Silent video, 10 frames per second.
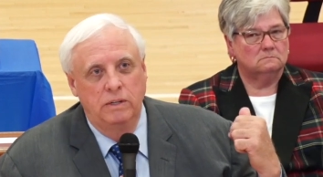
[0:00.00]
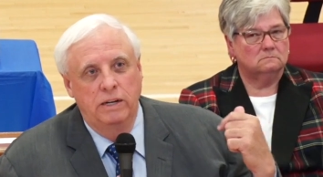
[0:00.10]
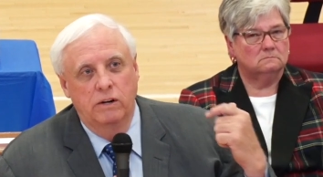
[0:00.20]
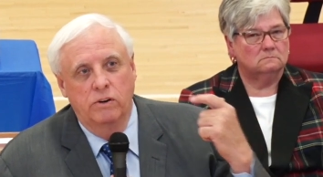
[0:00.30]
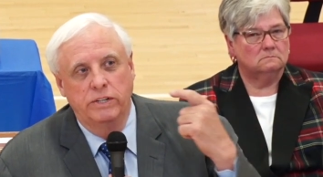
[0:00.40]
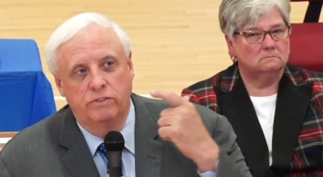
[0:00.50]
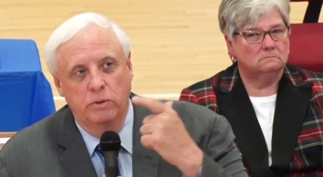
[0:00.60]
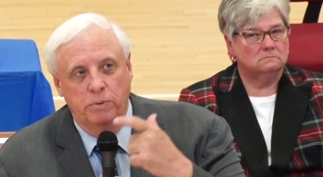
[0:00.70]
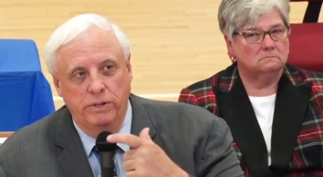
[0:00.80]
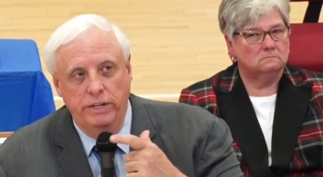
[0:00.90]
Speaker 1: and our great
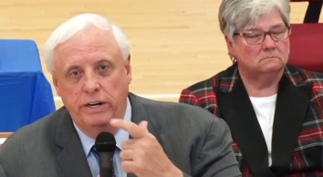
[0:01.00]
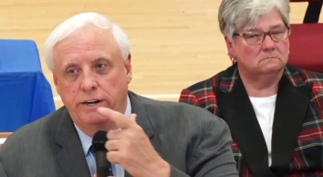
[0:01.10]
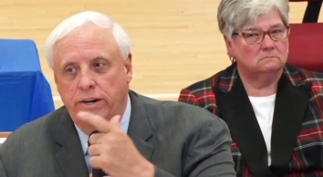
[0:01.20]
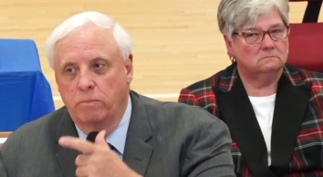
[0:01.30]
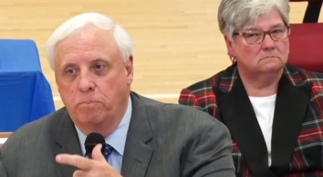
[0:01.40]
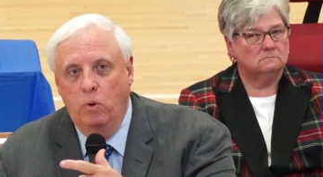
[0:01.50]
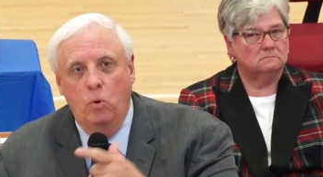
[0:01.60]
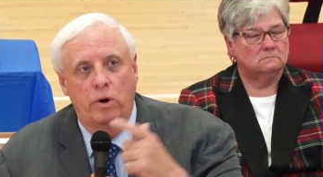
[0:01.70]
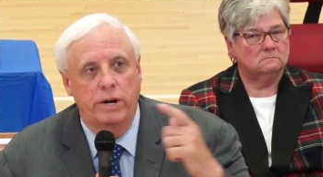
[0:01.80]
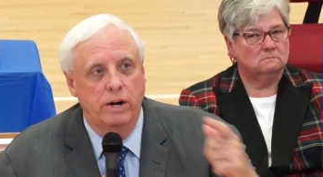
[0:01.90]
superintendent, and our
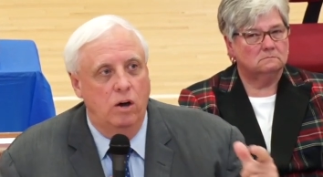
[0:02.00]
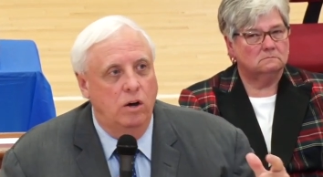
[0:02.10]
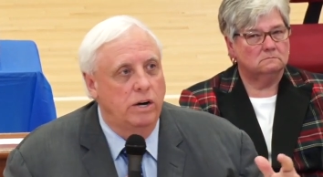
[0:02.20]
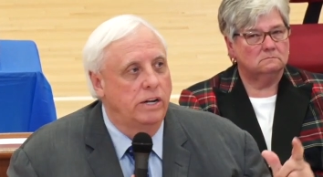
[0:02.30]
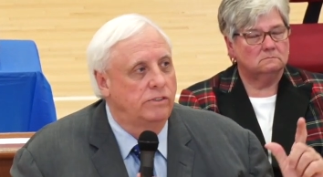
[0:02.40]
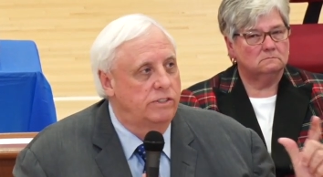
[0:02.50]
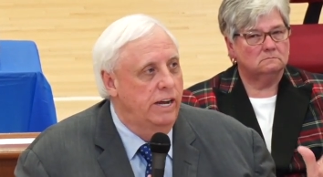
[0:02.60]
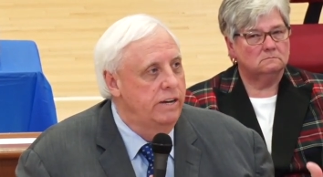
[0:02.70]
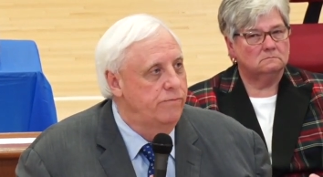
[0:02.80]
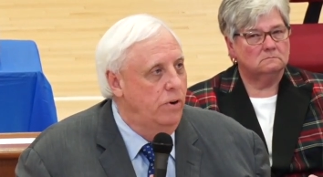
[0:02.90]
board, and on and on,
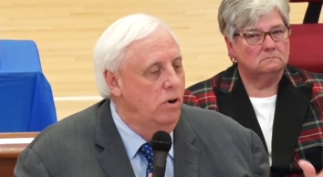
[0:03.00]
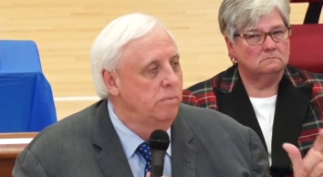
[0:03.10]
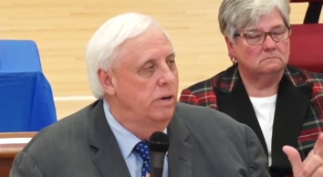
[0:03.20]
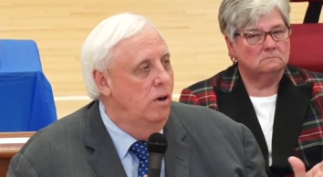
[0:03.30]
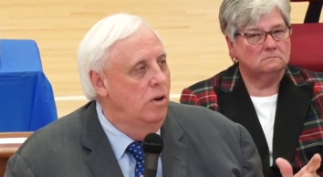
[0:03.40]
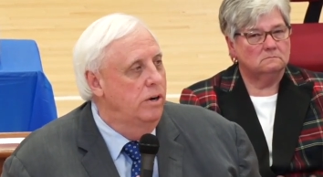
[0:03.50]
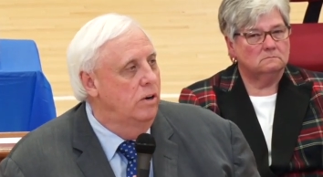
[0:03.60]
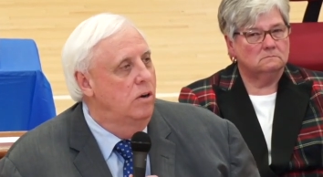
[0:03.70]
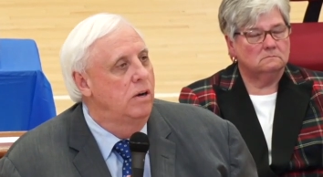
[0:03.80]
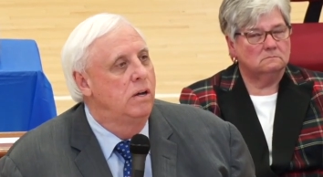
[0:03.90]
State Farm, and on
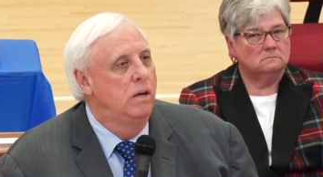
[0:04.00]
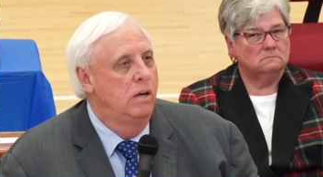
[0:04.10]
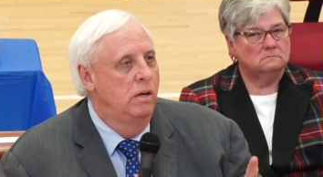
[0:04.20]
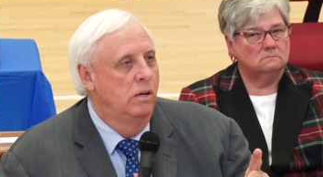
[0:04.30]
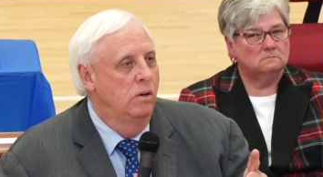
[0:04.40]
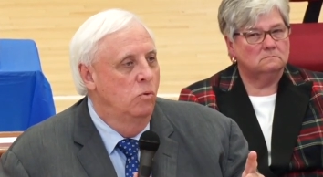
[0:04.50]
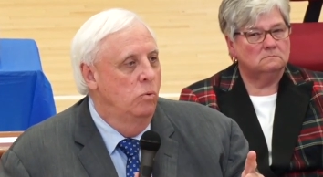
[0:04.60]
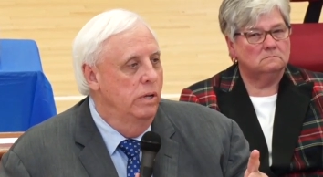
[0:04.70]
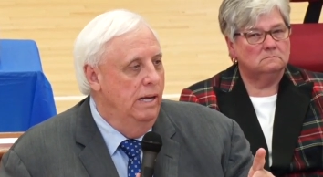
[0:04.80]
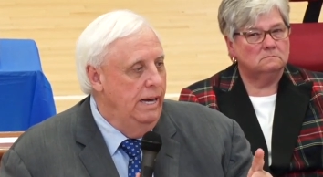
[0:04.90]
and on,
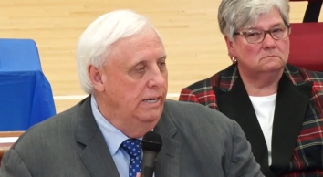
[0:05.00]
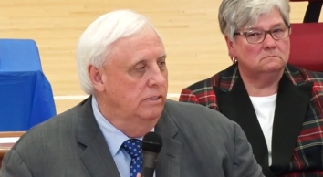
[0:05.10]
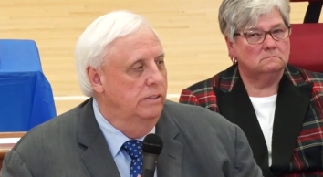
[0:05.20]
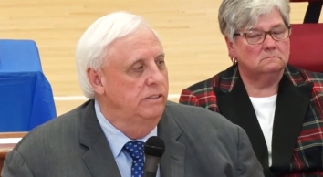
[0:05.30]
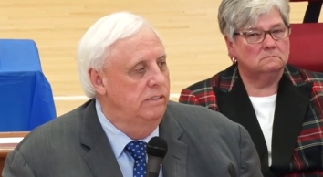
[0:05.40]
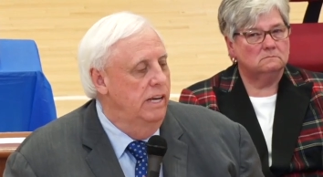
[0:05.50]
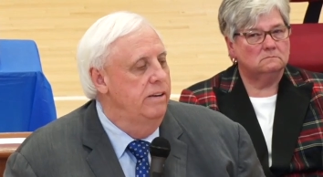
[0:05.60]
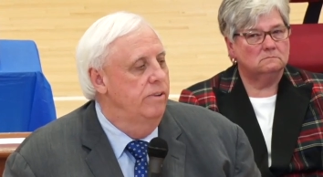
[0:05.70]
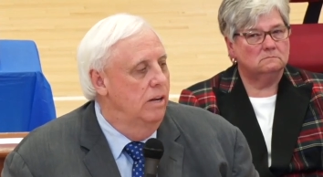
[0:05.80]
will actually save a